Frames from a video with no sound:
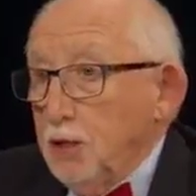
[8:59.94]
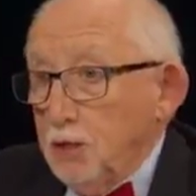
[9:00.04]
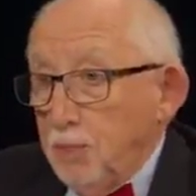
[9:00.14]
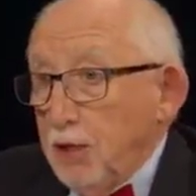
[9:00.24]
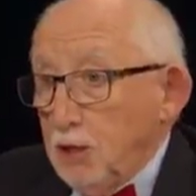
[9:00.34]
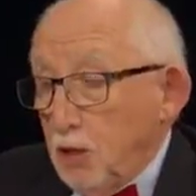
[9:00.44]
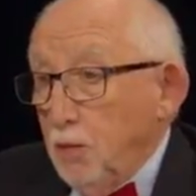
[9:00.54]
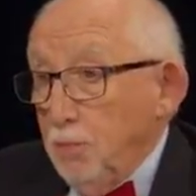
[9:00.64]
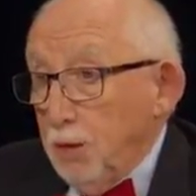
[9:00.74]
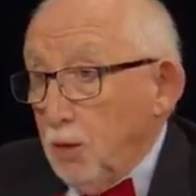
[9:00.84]
is based
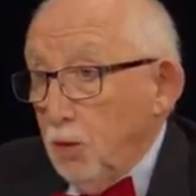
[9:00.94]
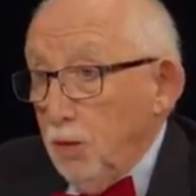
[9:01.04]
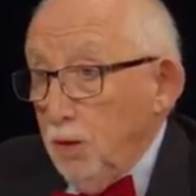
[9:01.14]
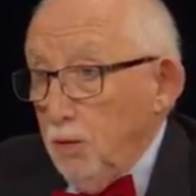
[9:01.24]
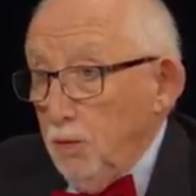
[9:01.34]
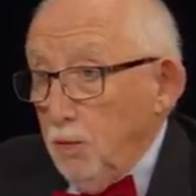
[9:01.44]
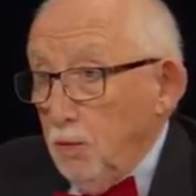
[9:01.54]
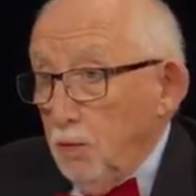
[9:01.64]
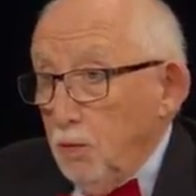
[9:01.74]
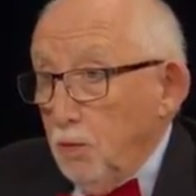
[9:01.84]
on Bitcoin?
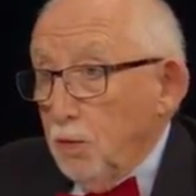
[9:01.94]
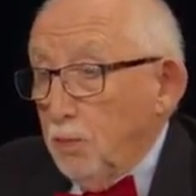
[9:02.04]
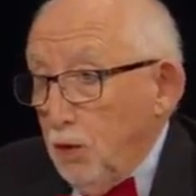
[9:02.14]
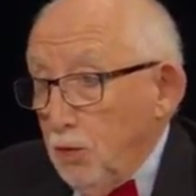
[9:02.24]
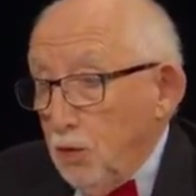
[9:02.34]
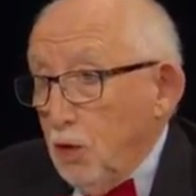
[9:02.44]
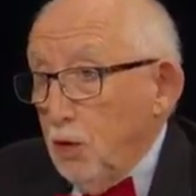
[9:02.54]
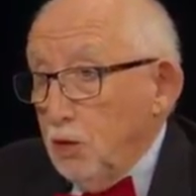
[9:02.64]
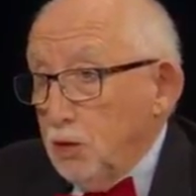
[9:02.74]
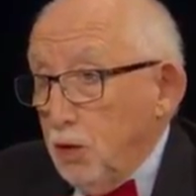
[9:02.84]
Or the
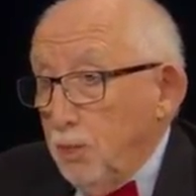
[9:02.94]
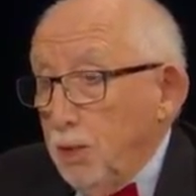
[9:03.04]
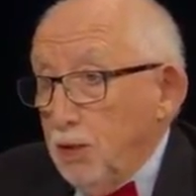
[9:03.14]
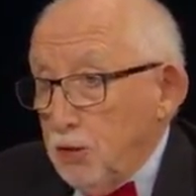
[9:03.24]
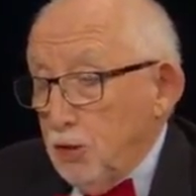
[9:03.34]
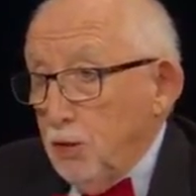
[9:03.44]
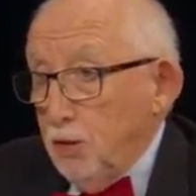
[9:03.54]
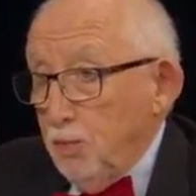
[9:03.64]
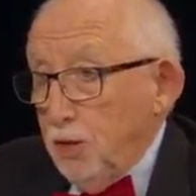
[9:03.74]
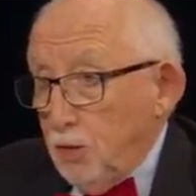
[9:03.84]
protocols are based on
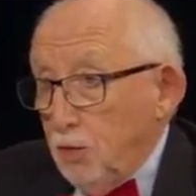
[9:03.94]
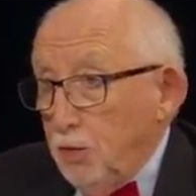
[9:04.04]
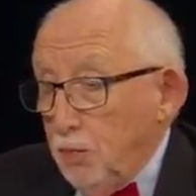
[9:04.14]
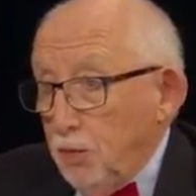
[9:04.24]
the Bitcoin